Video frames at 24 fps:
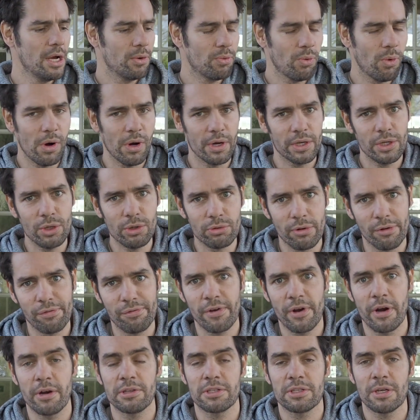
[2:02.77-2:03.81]
What you're
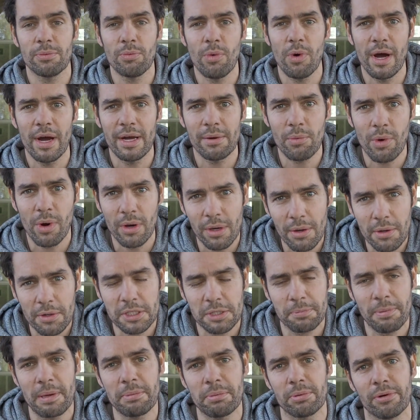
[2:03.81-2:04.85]
referring to, and what
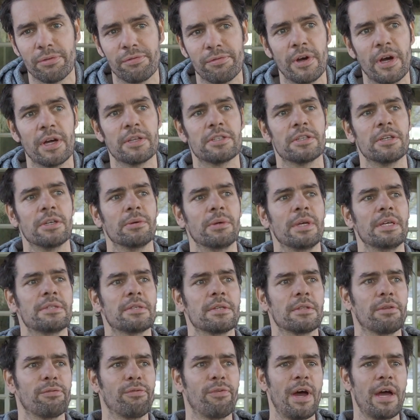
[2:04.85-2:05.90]
lots of people refer to, is
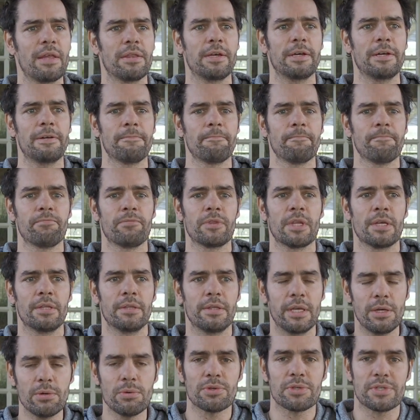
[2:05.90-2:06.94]
that the fact that
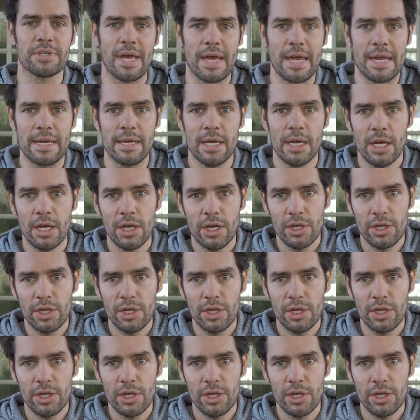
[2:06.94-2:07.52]
they all say,